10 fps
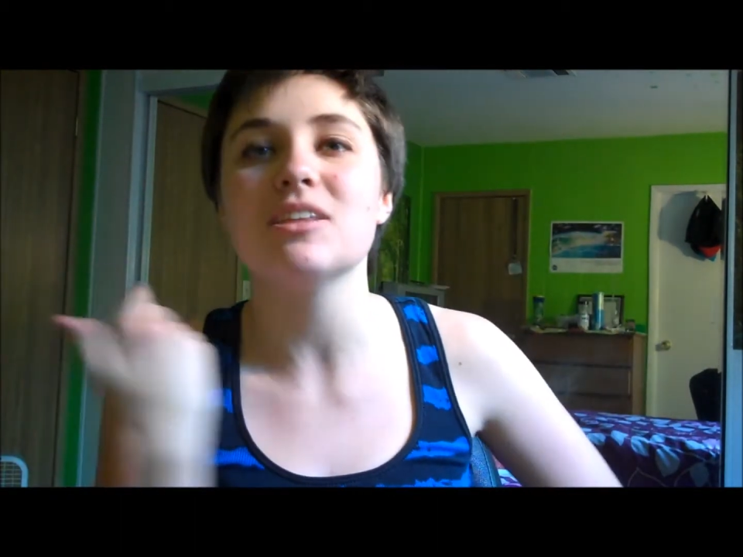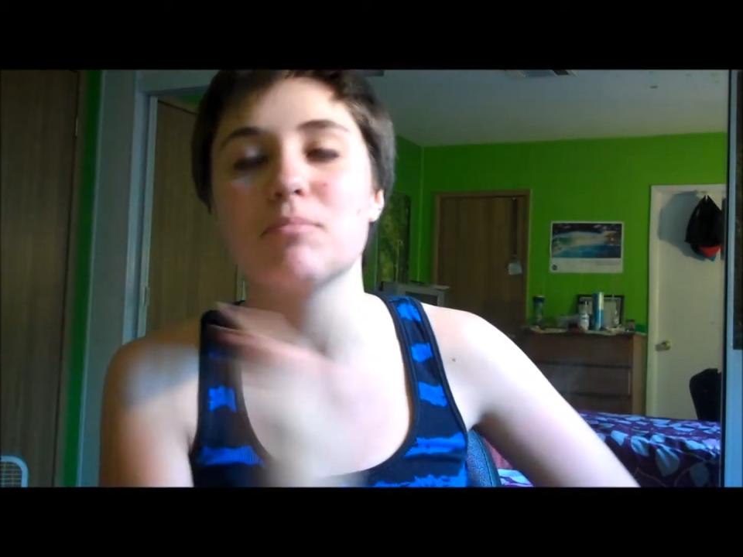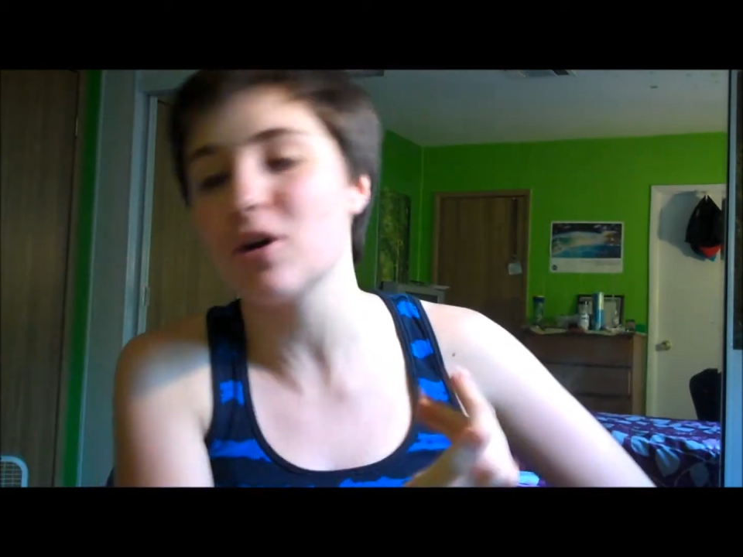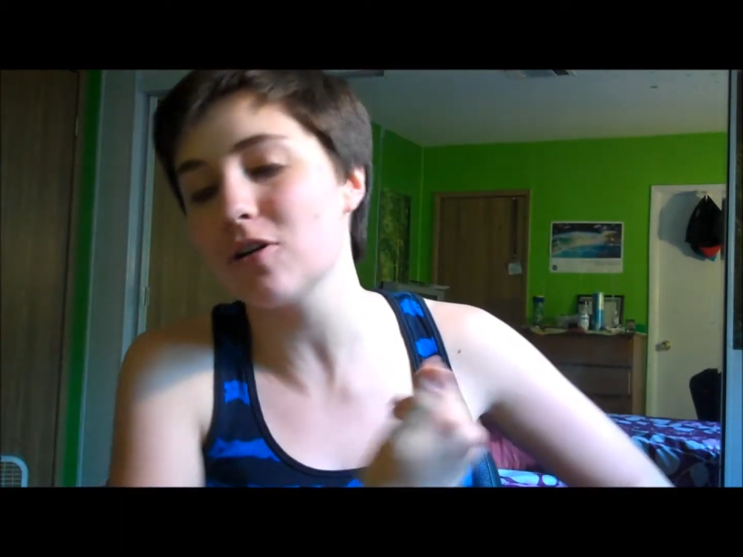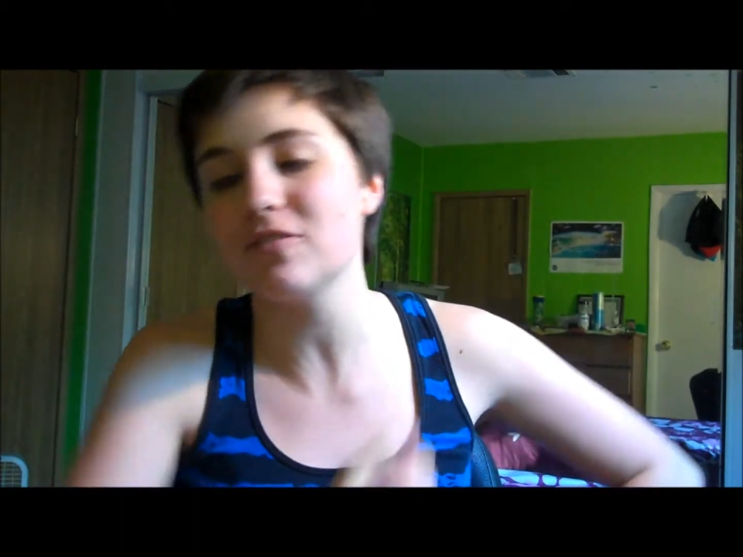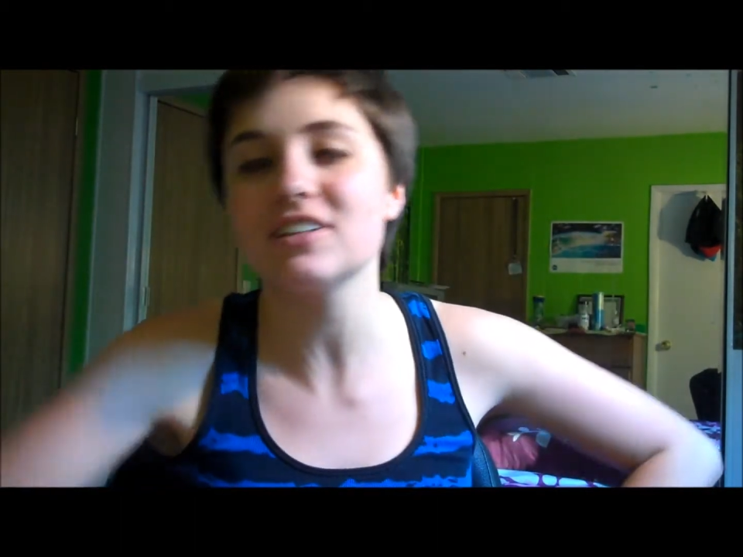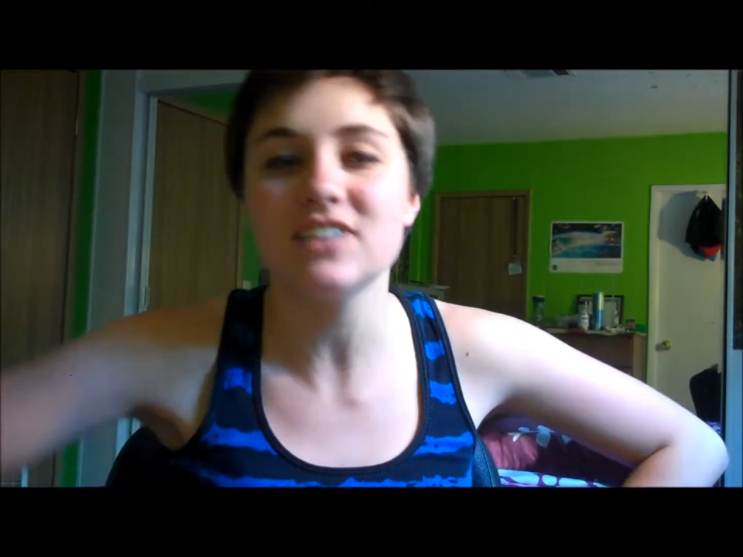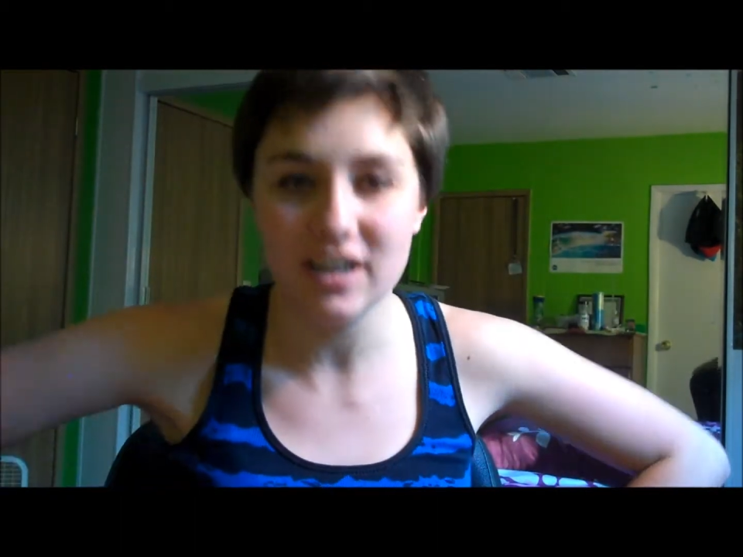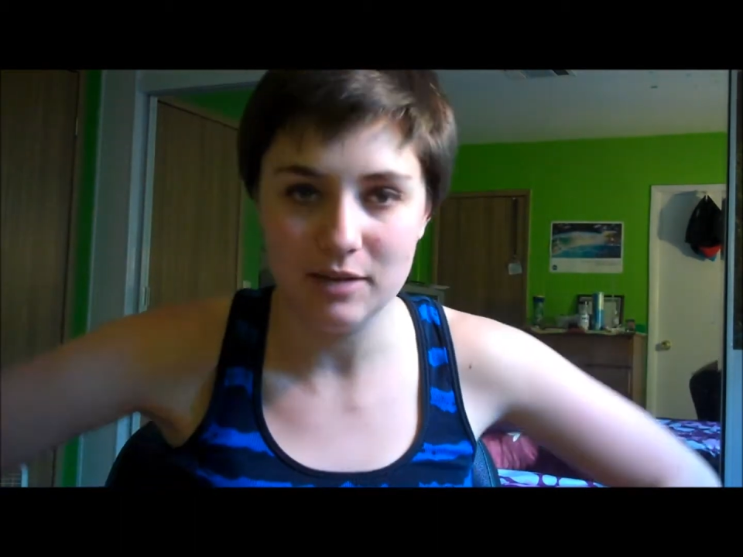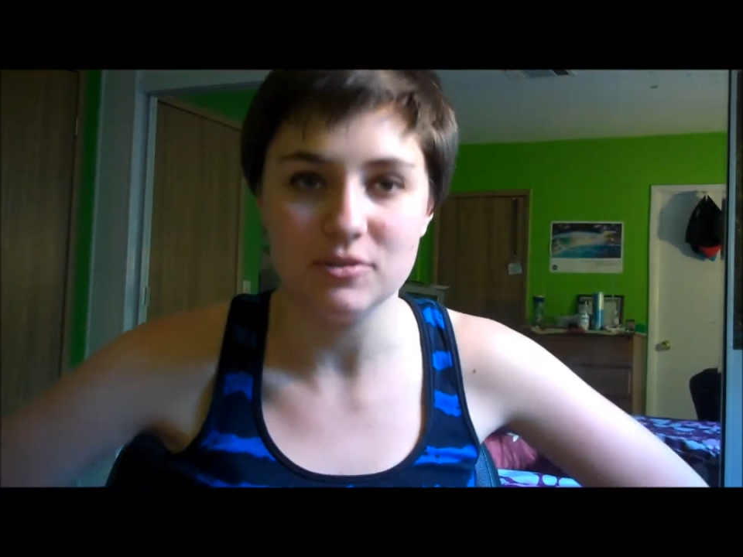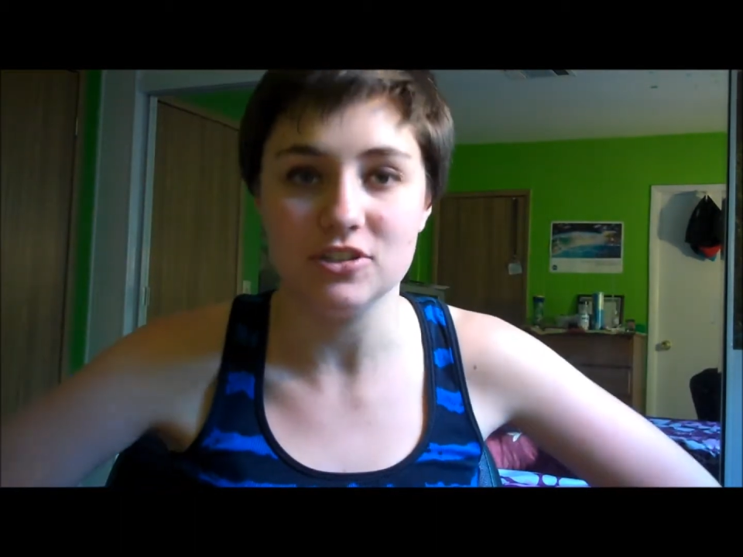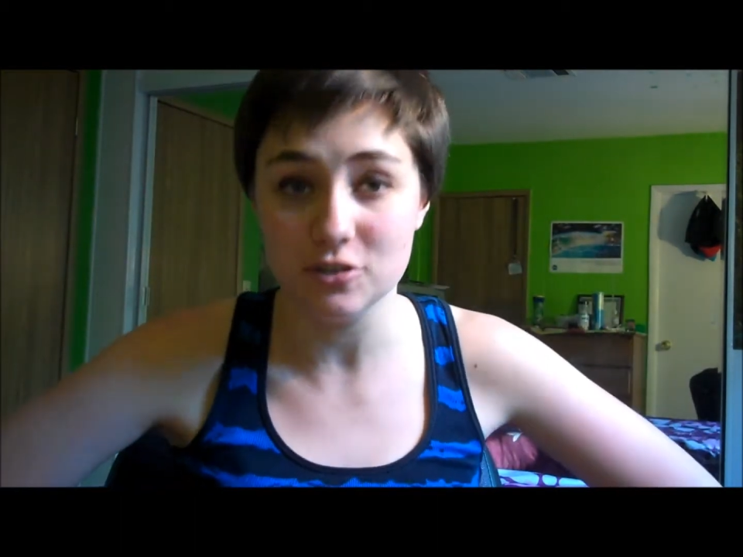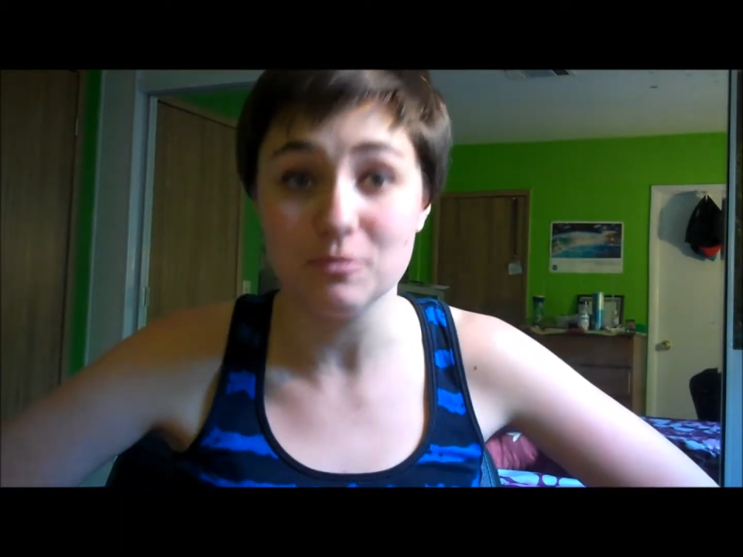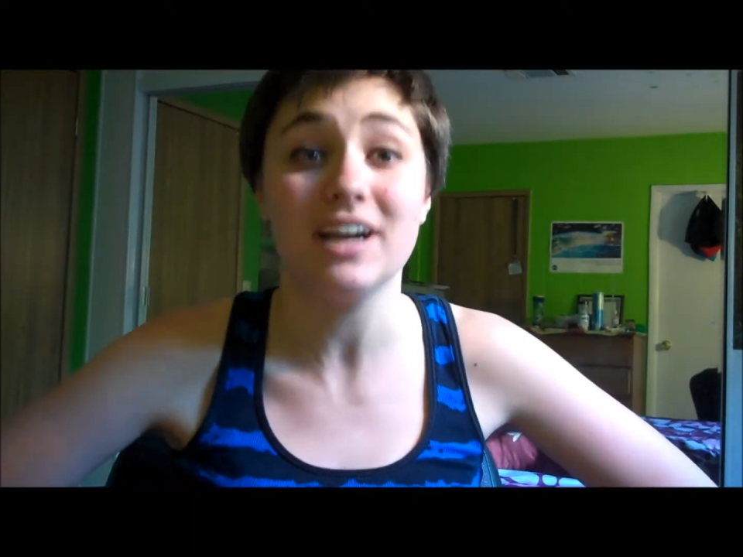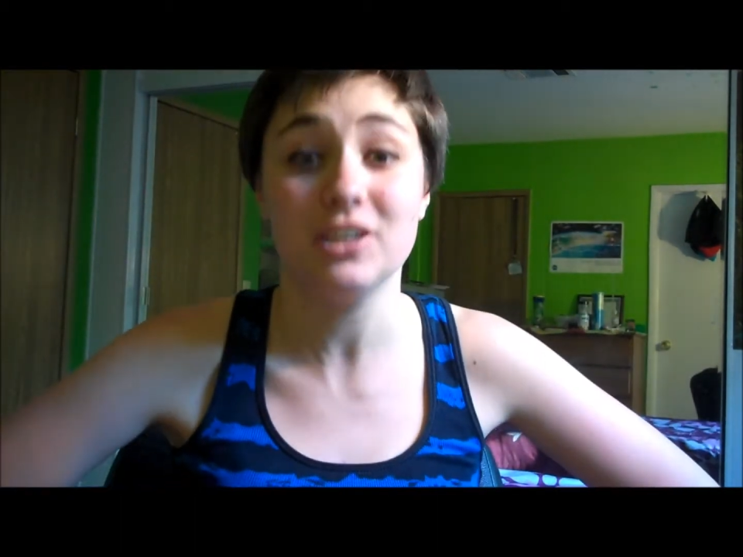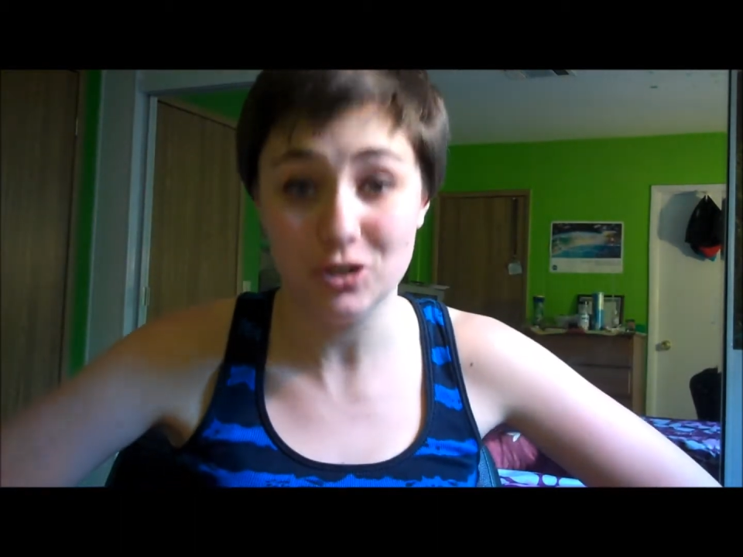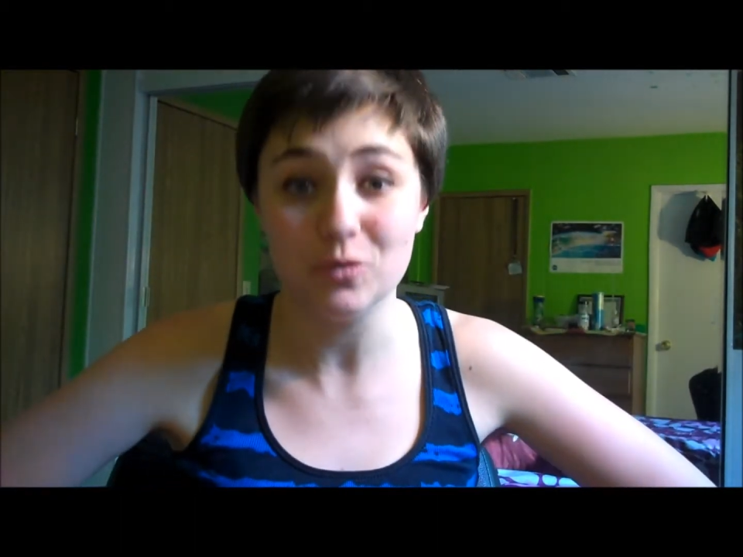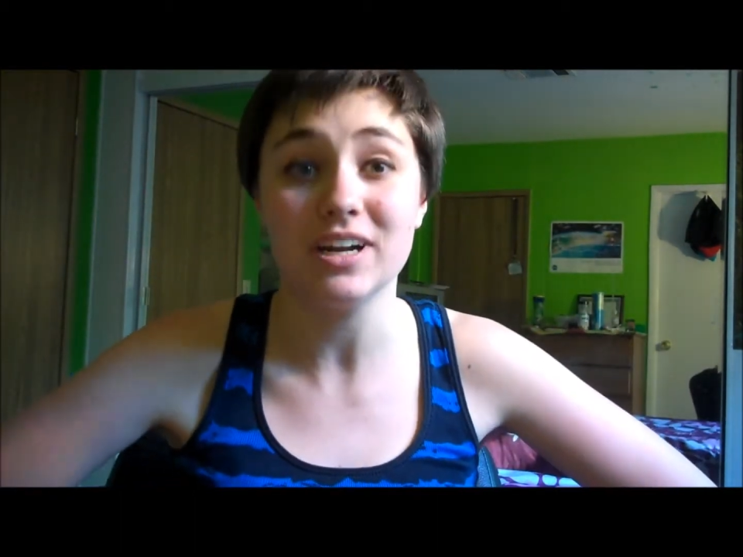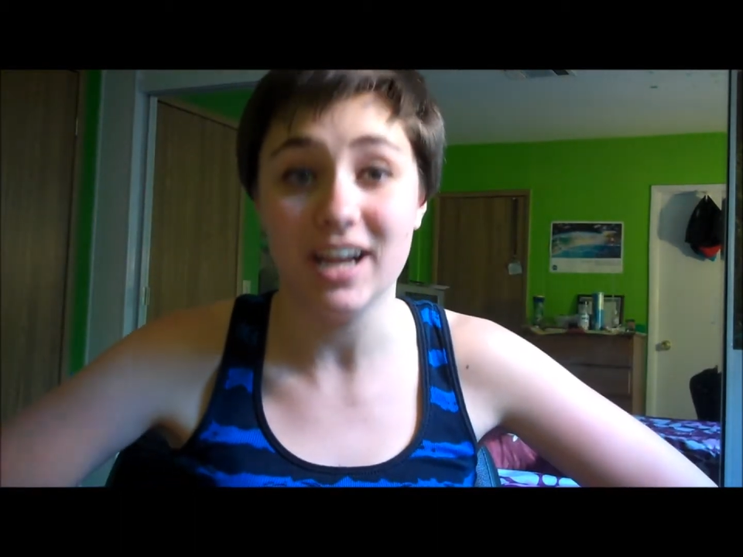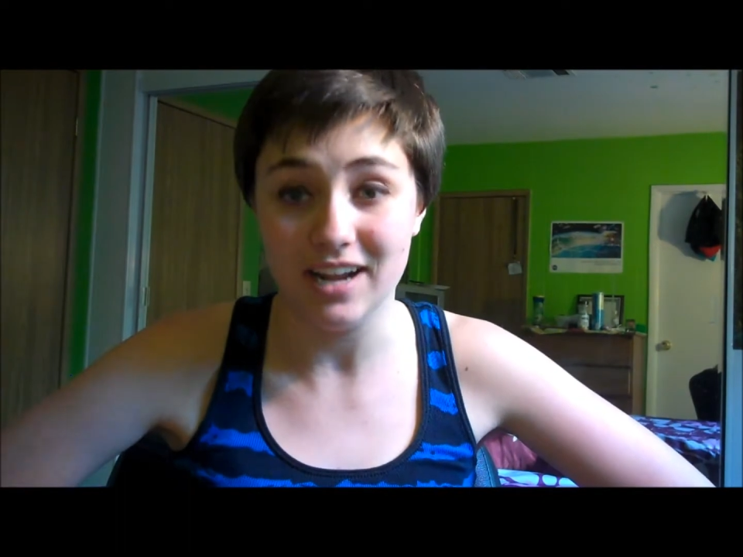the perfect time to do my
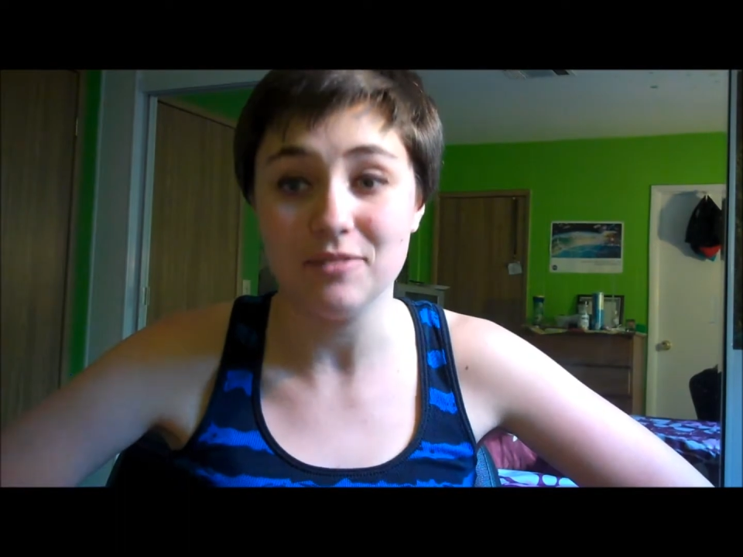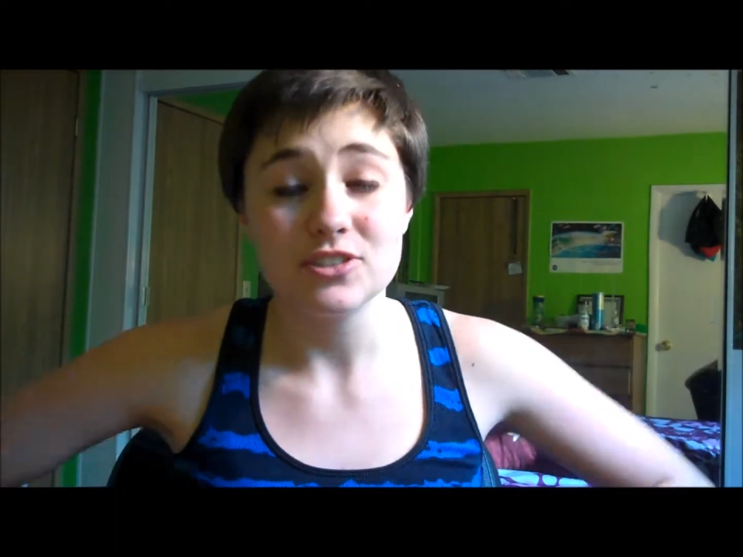Q&A.